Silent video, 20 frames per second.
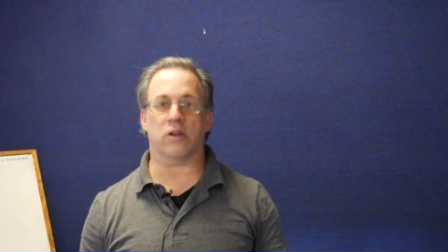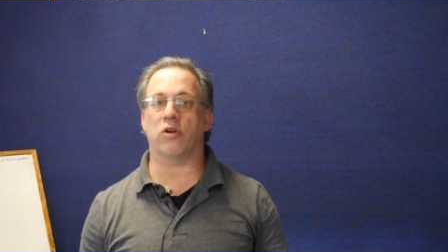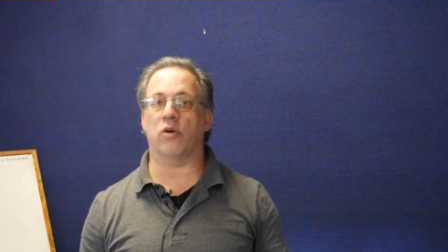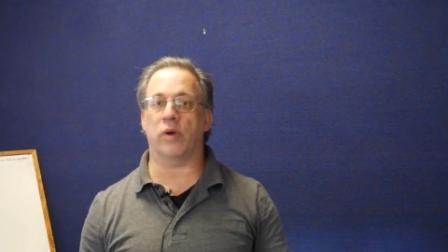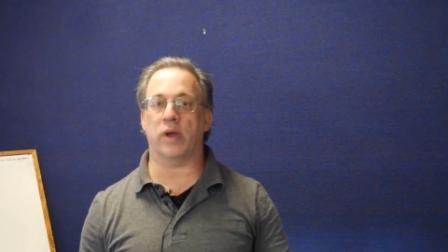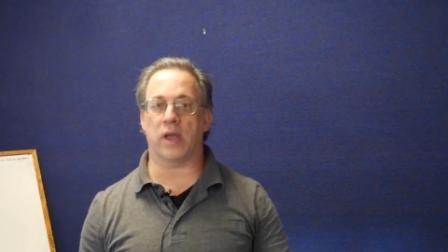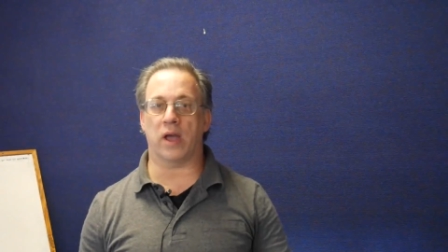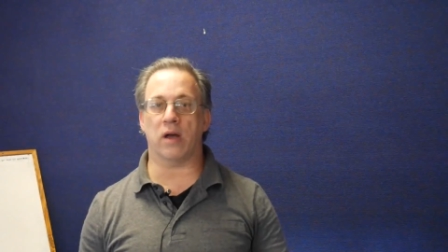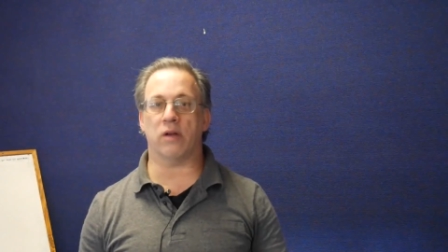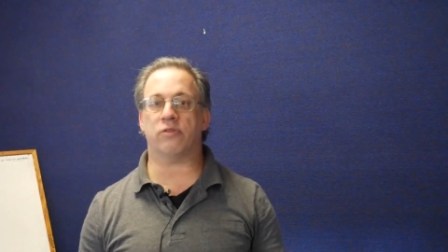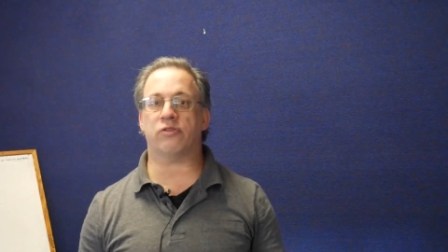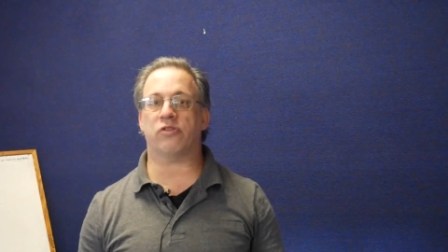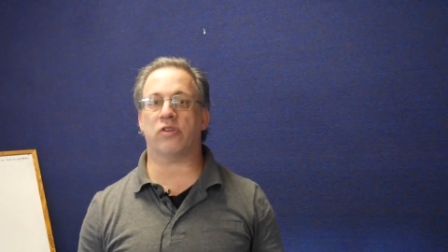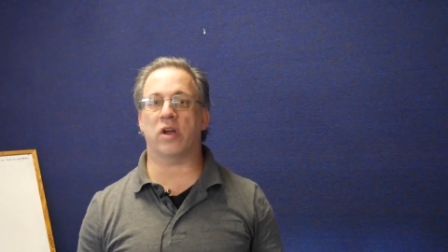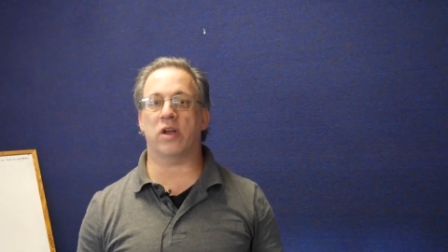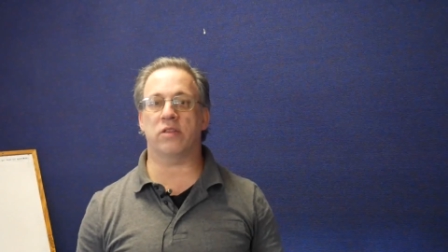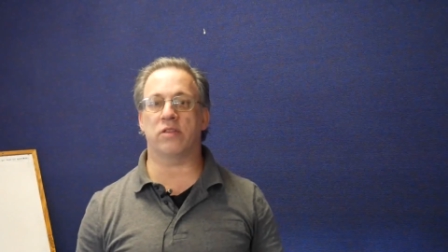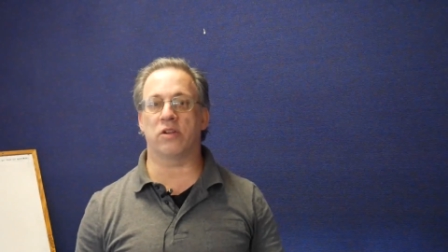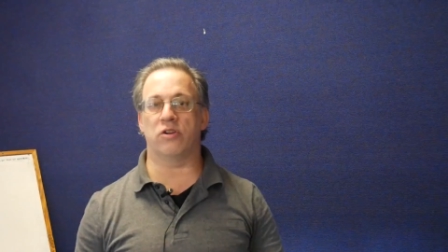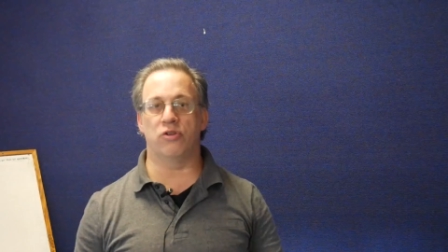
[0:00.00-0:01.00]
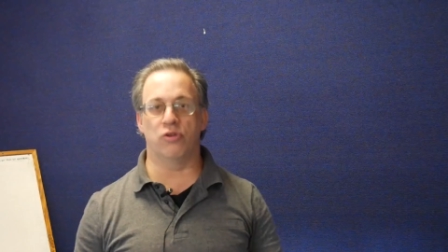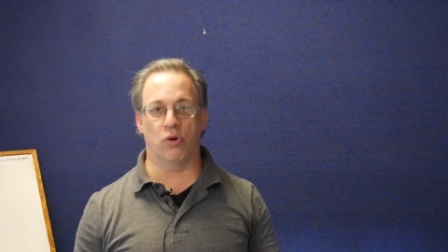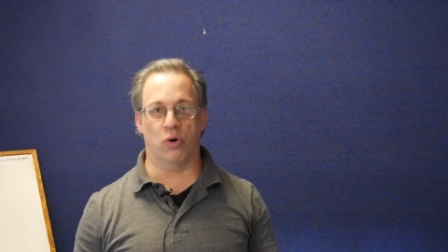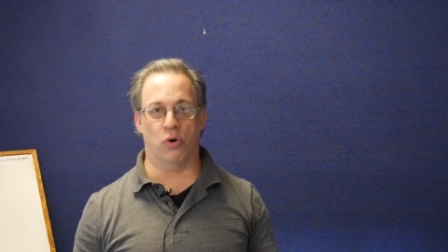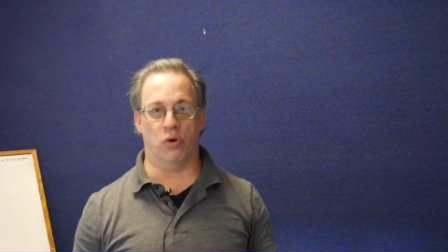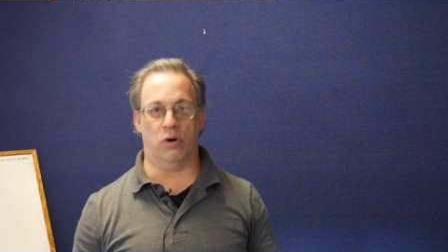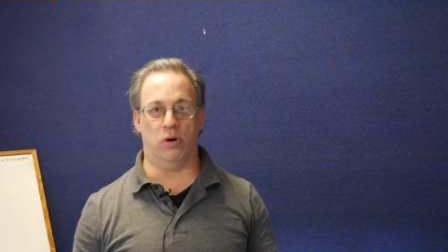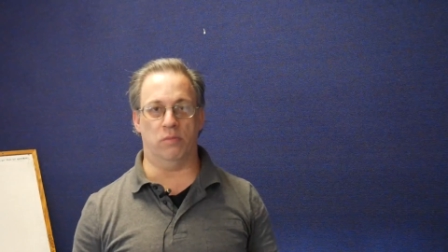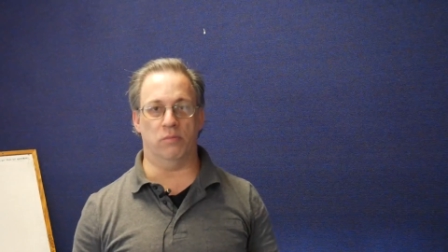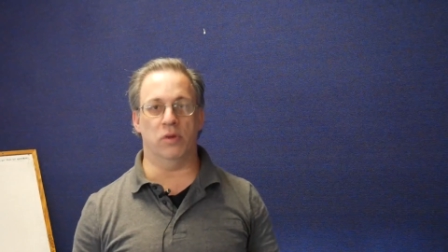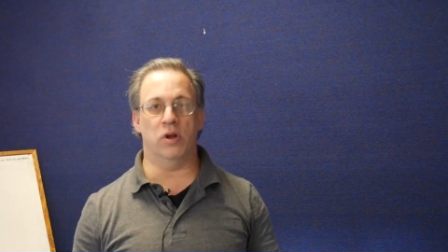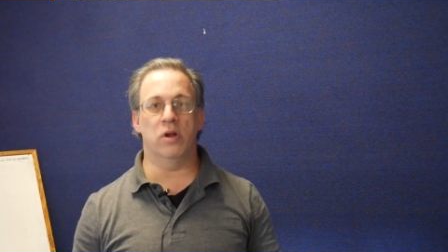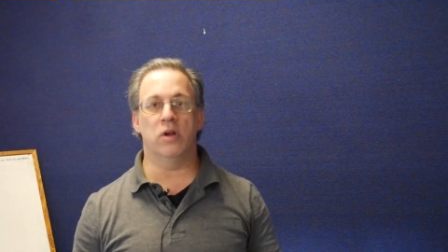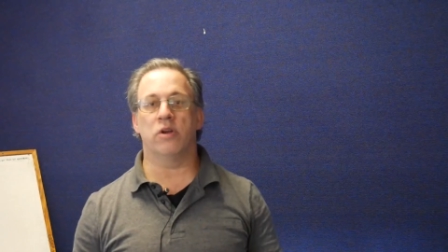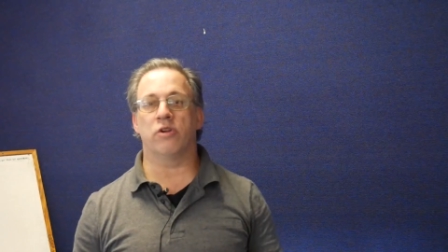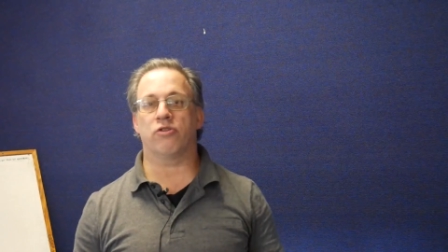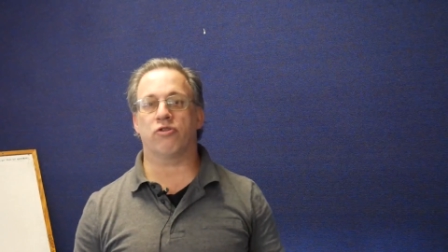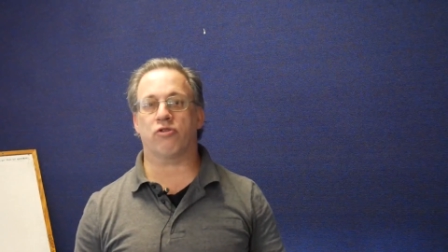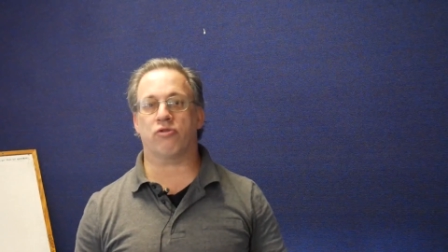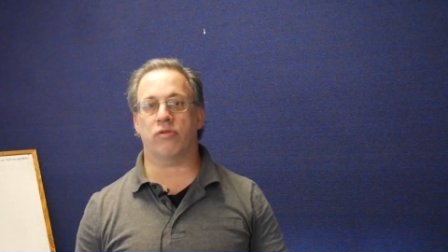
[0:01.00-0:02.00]
going outside the norm
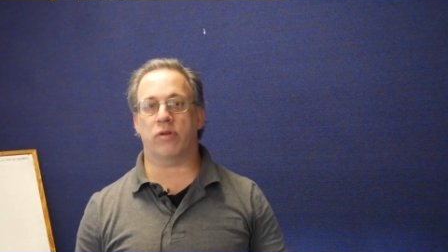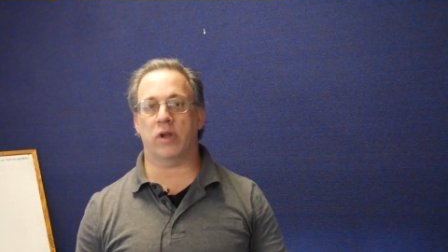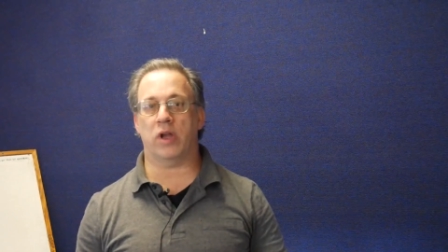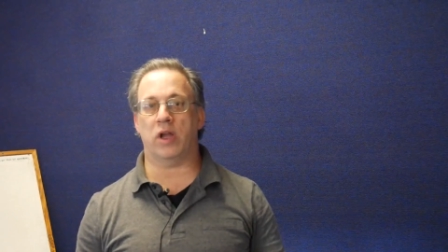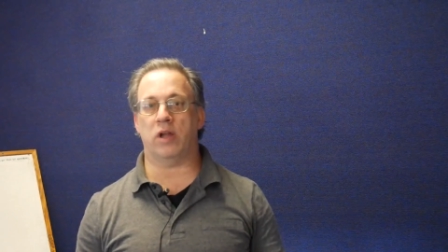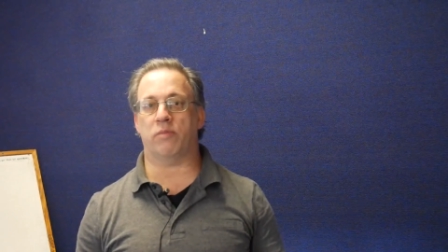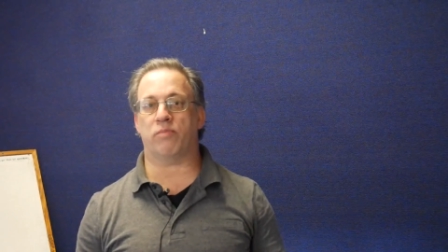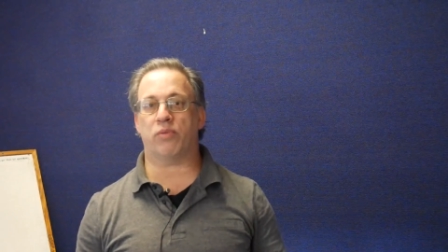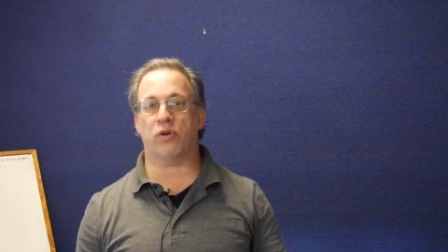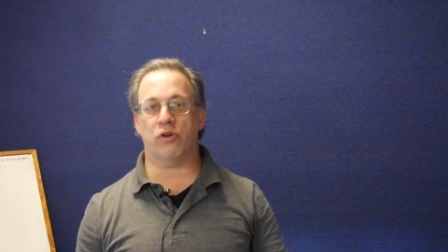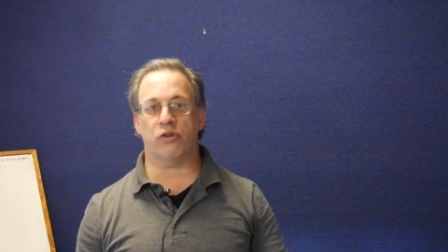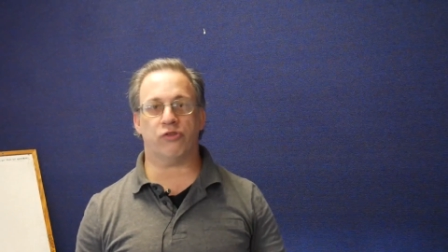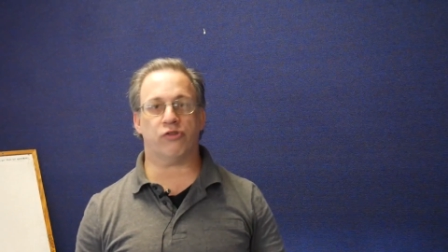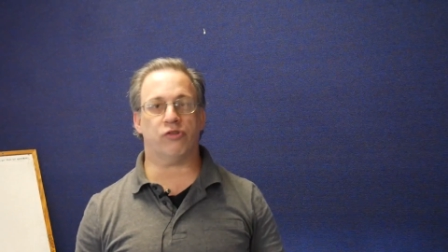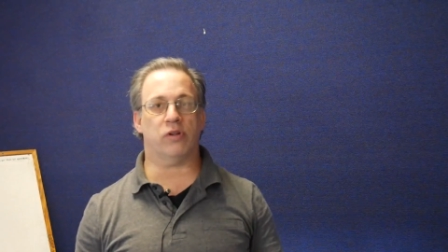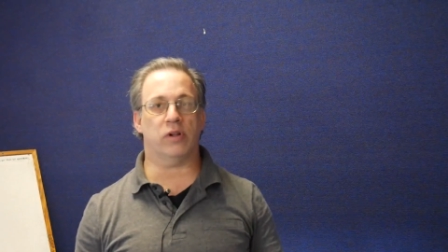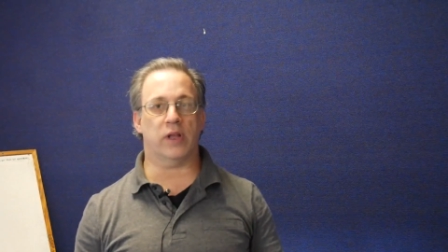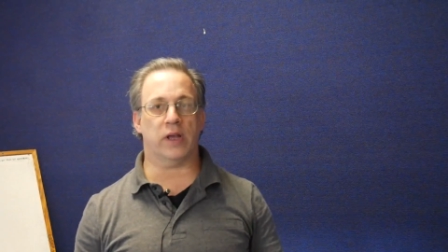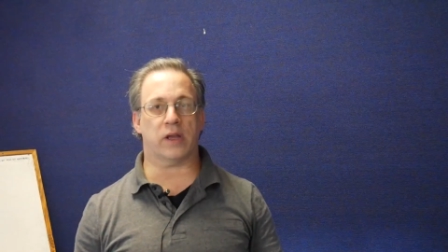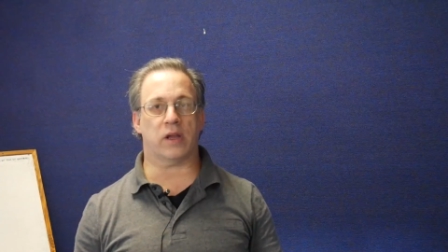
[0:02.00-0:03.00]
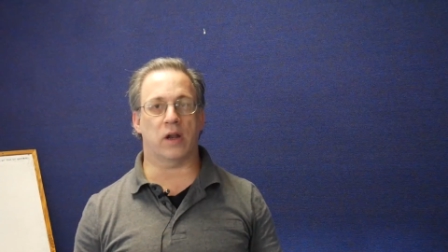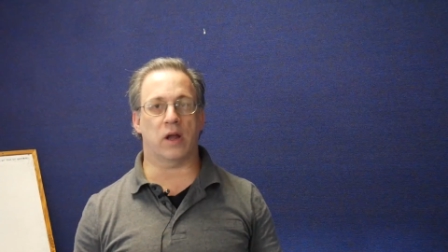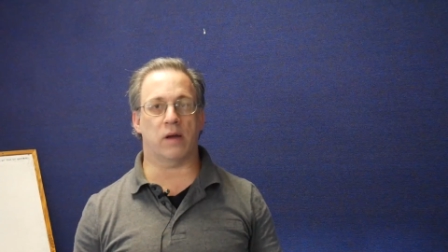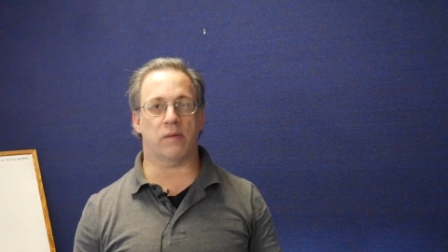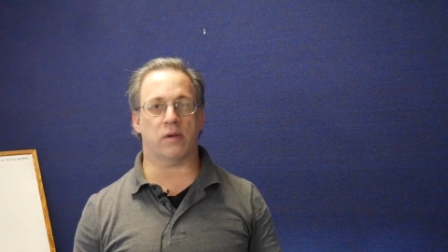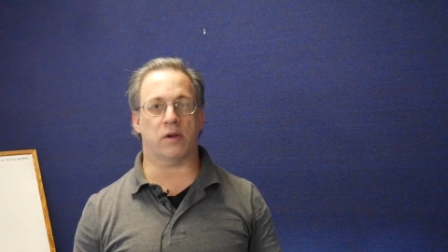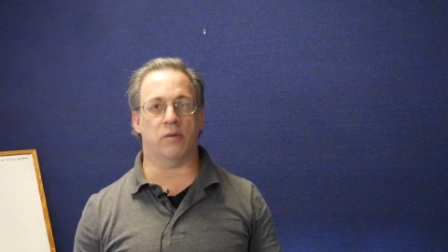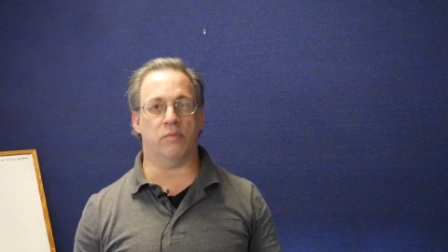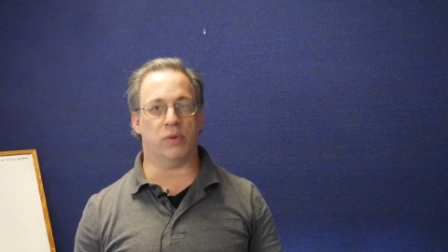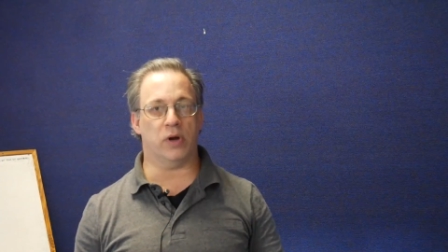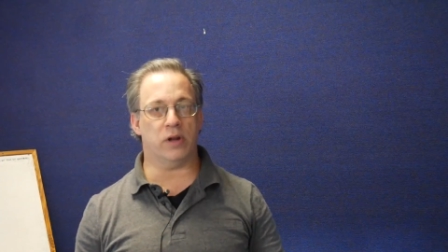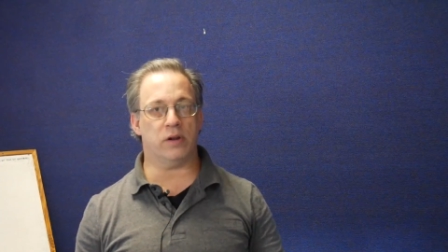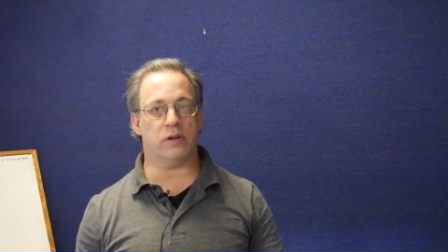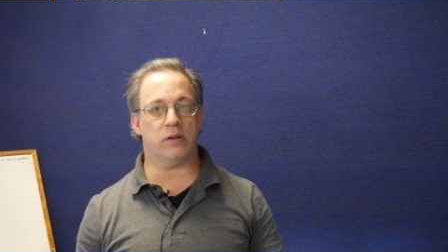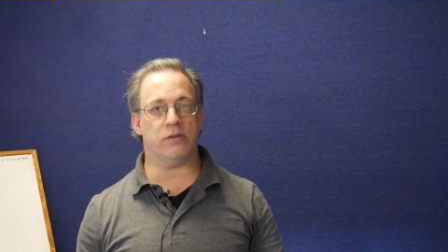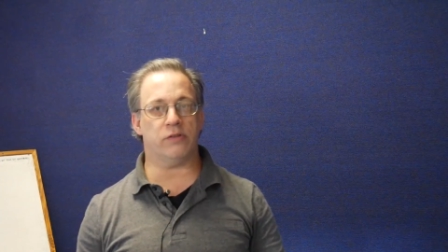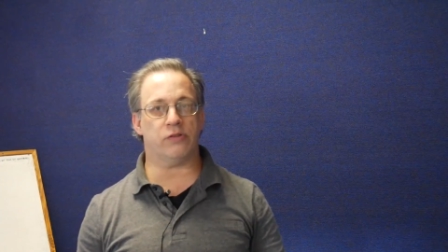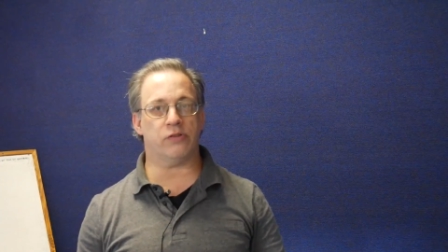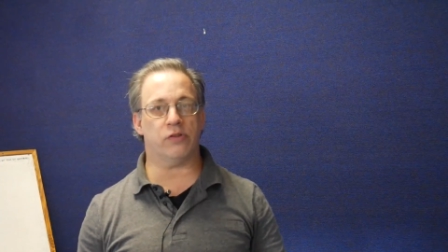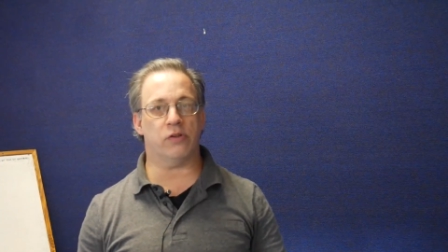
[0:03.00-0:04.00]
to create personal economic
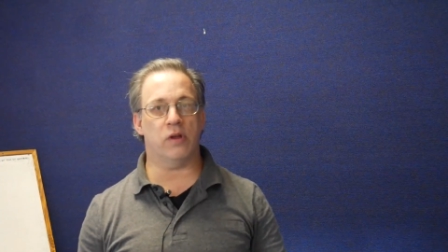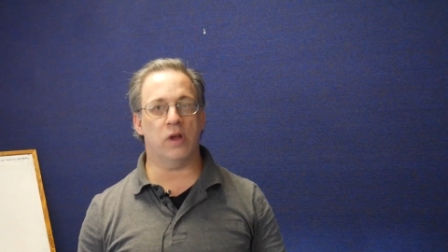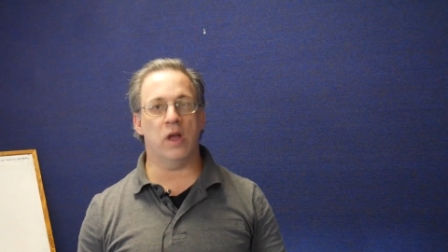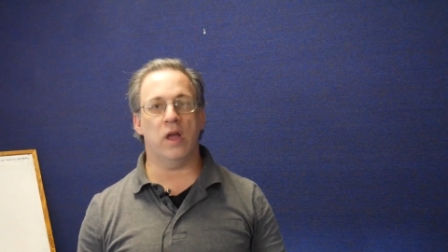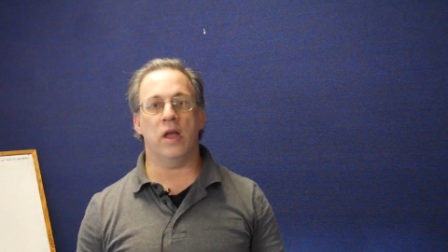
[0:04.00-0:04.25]
abundance